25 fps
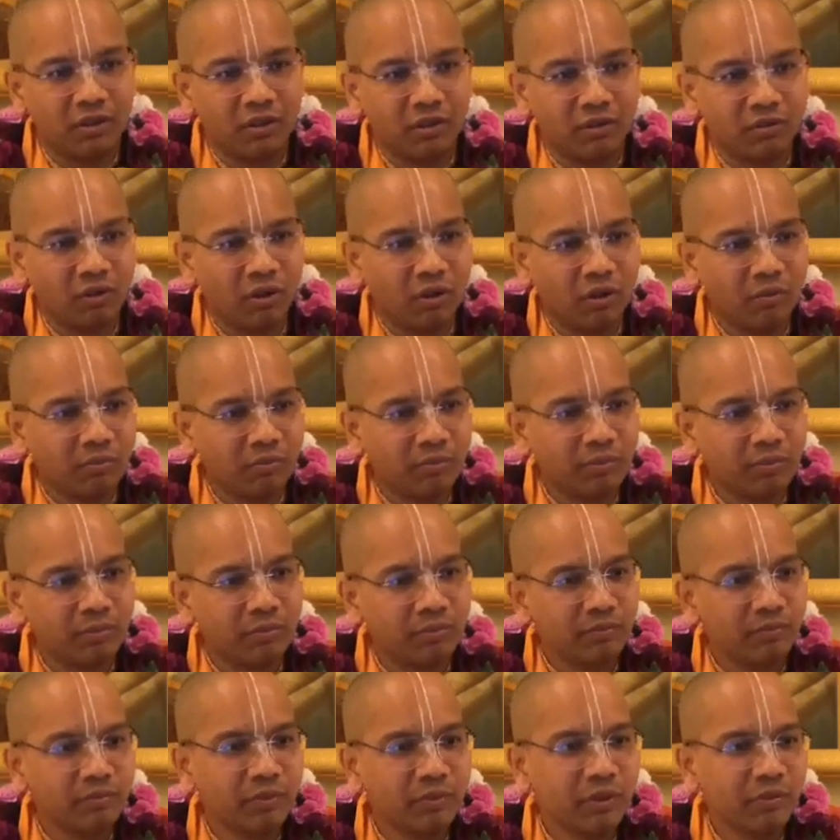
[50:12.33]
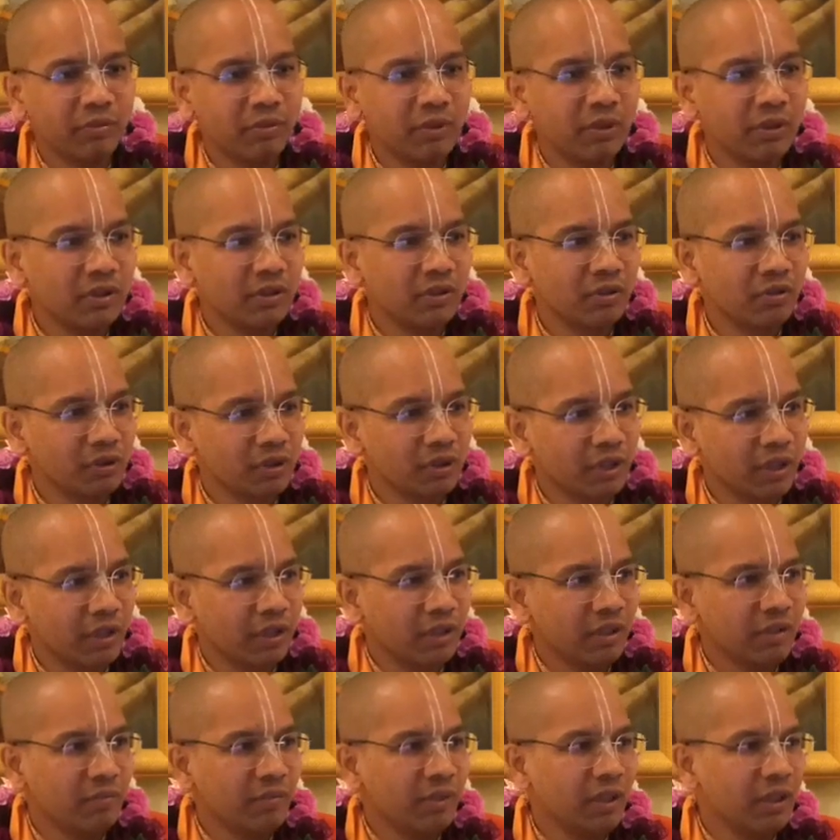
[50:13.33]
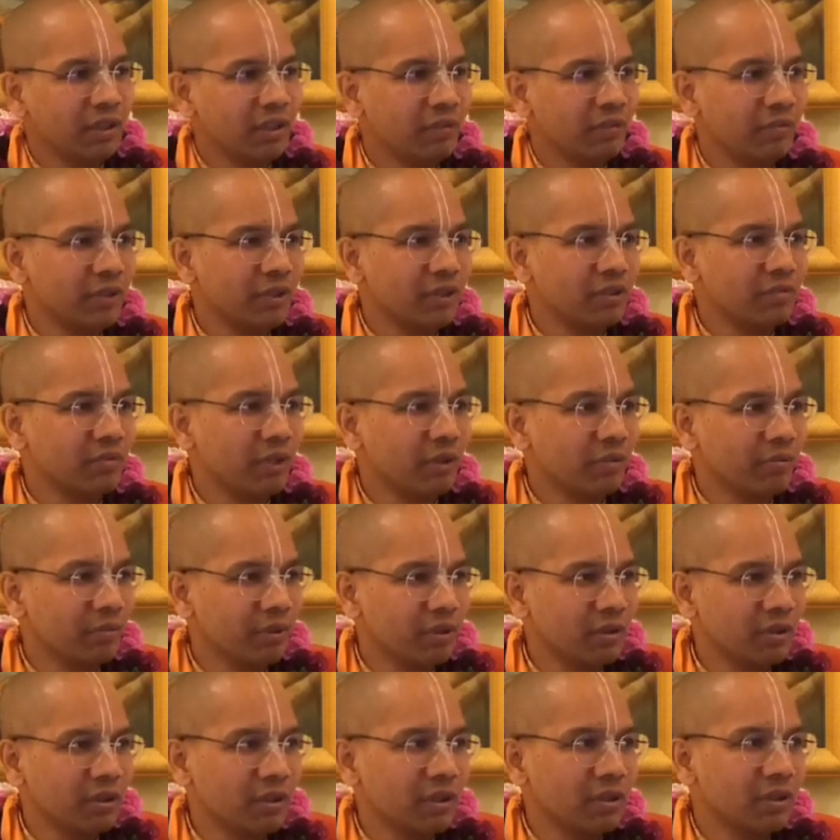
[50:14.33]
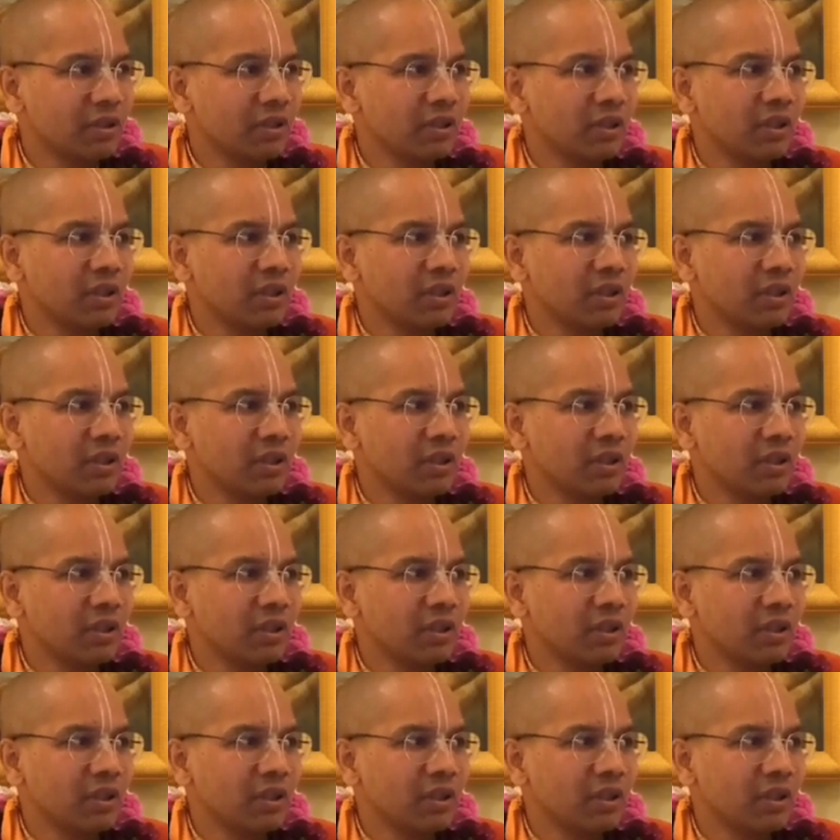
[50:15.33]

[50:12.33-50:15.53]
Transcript: top people in the society, make them as members.